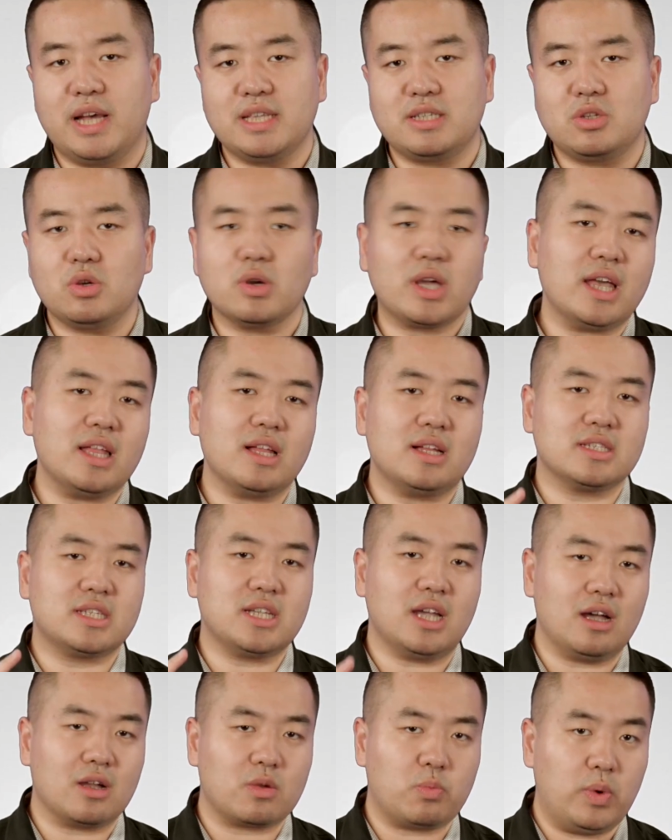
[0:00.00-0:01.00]
But you cannot
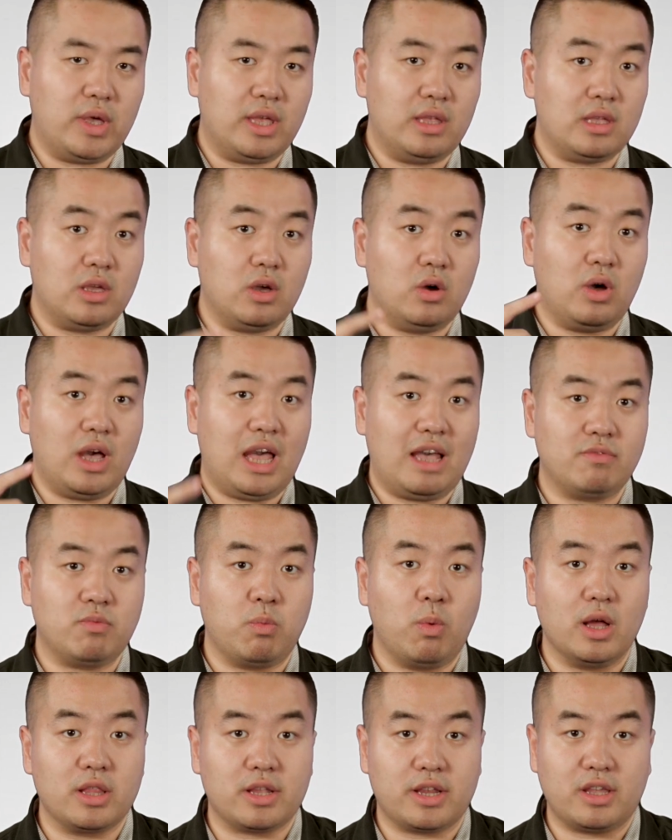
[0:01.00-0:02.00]
talk when you have
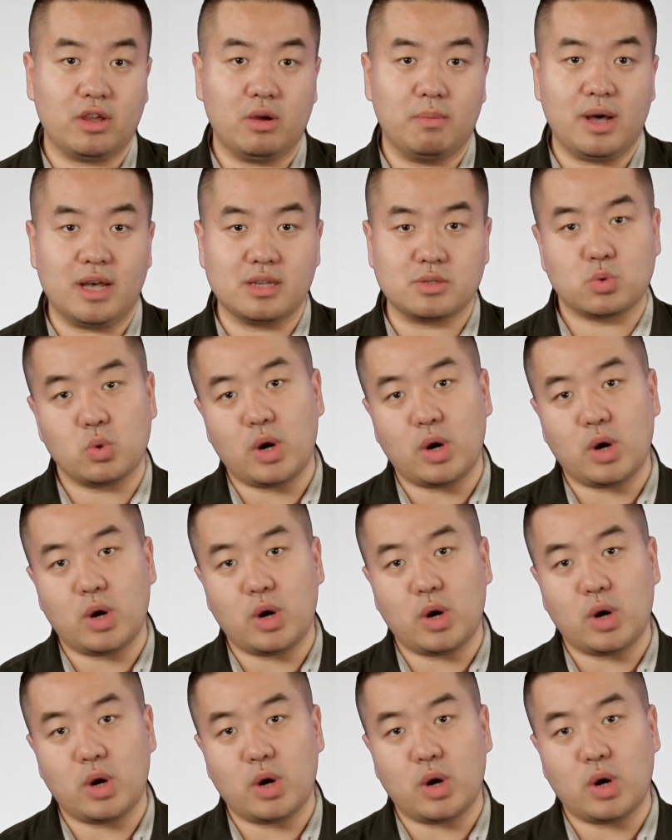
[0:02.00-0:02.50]
water in your mouth,